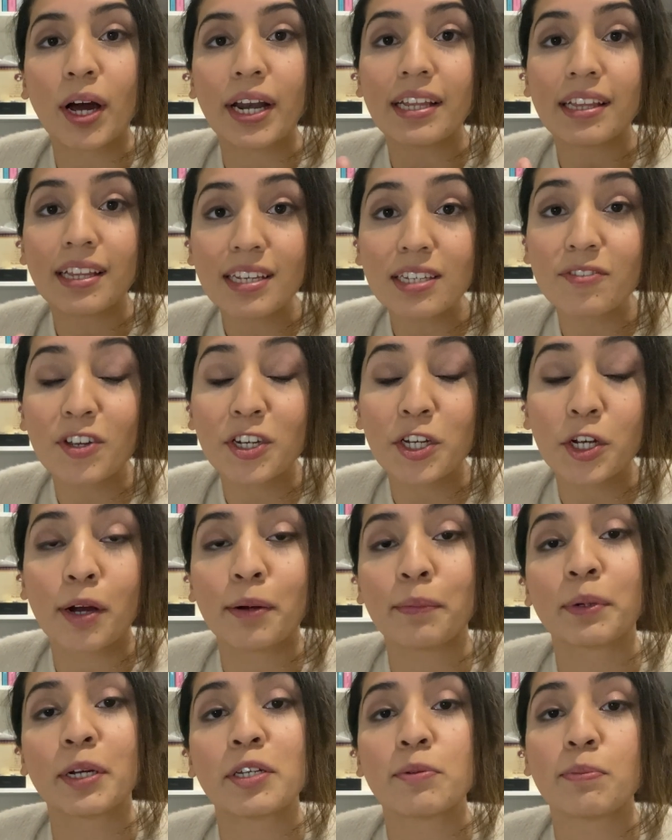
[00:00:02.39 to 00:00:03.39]
and in this video
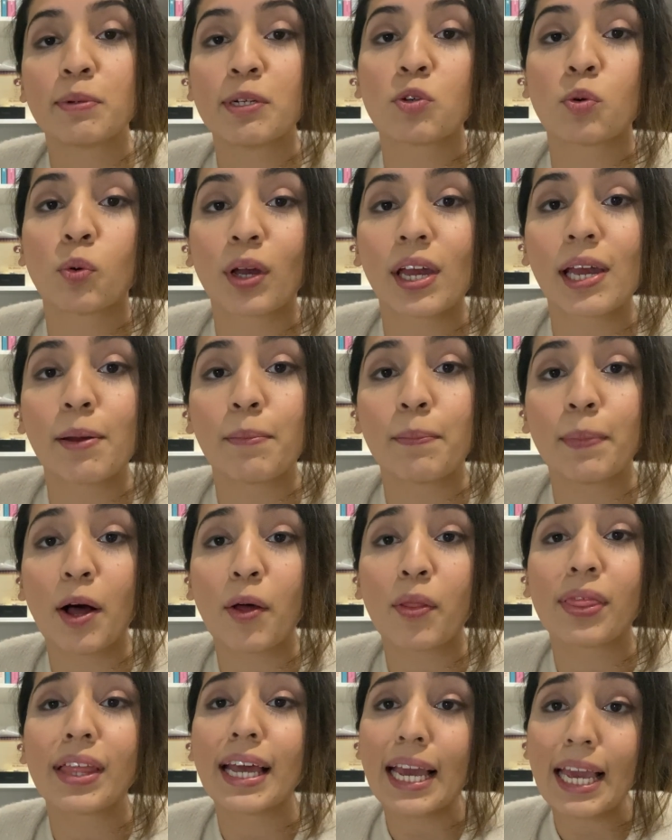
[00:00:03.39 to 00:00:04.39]
I'm going to be talking
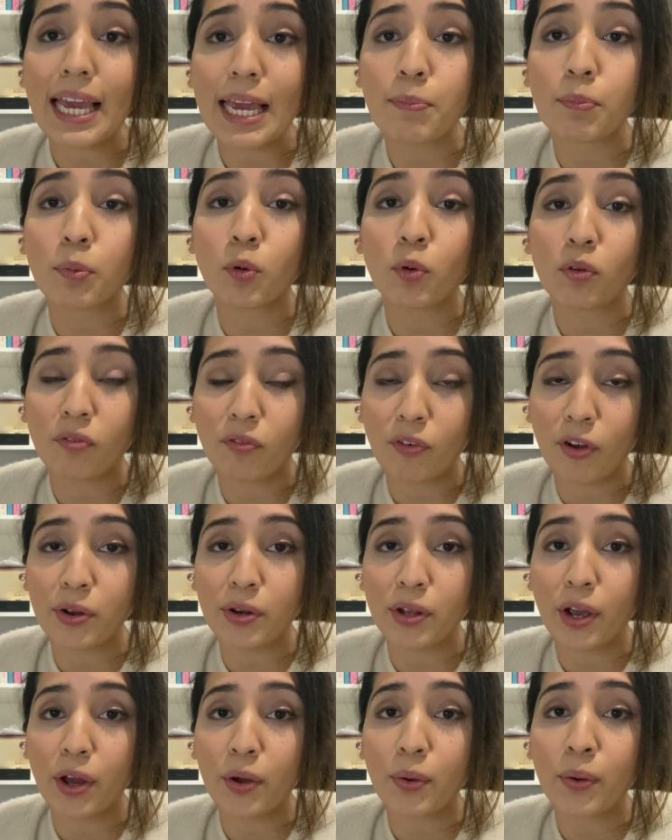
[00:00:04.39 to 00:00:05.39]
about the
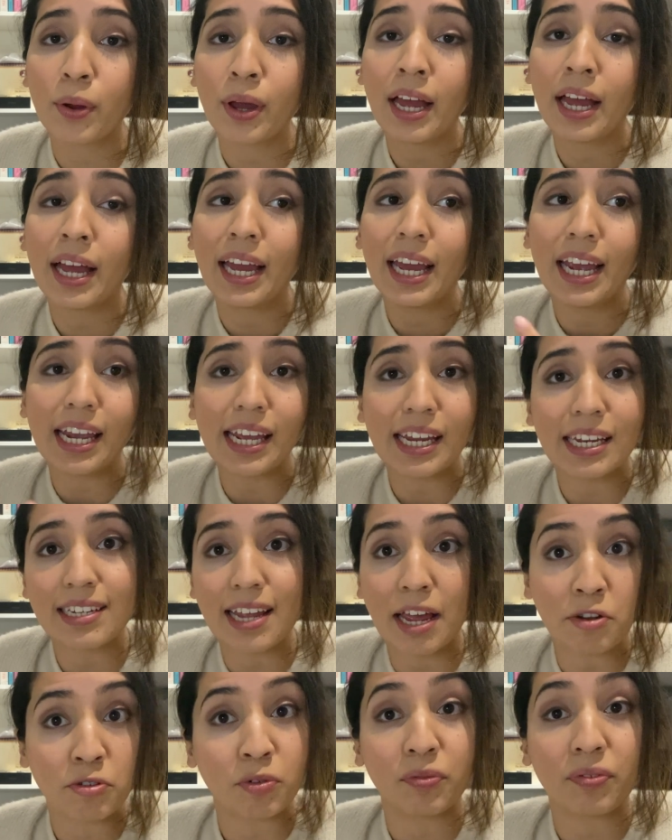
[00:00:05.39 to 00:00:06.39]
E-Portfolio in
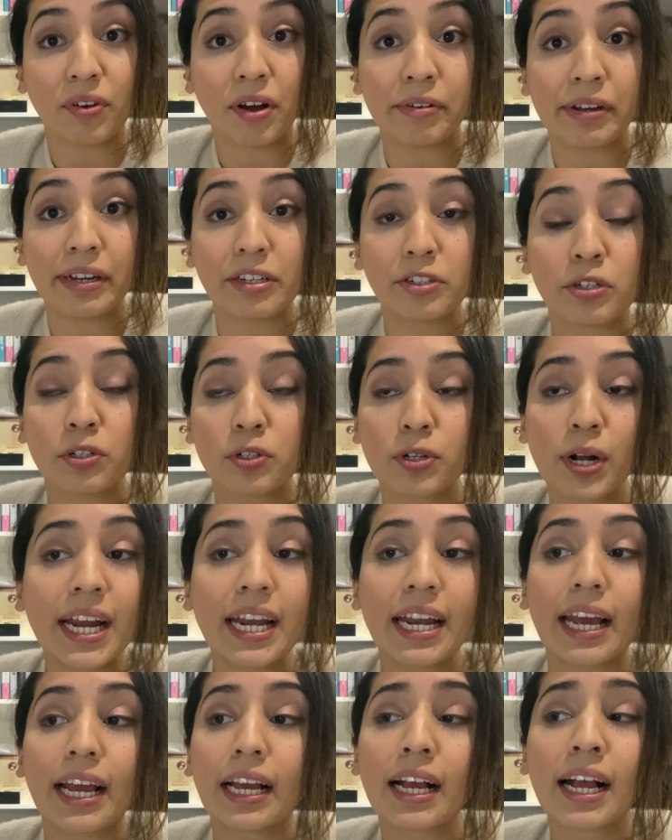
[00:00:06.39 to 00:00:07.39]
dental foundation
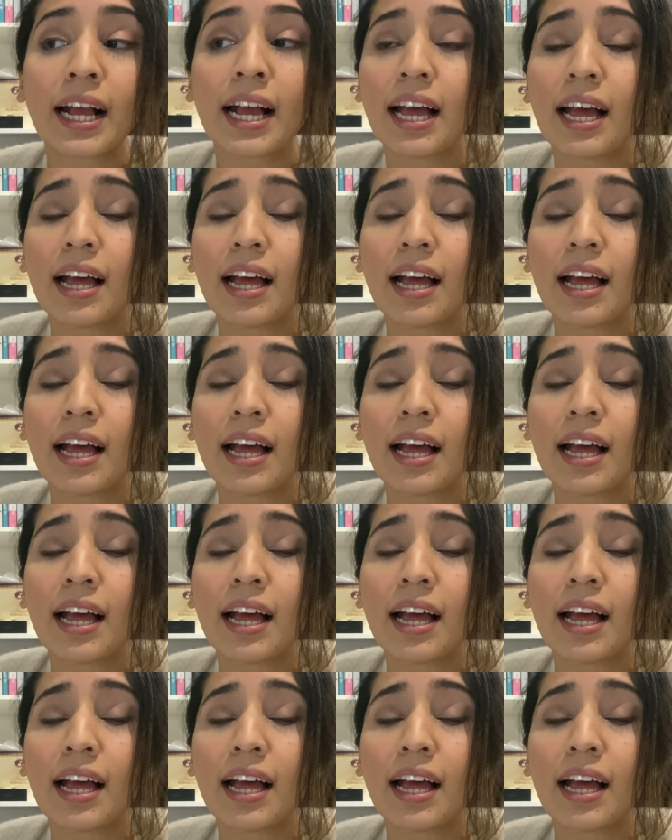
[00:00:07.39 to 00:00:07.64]
training.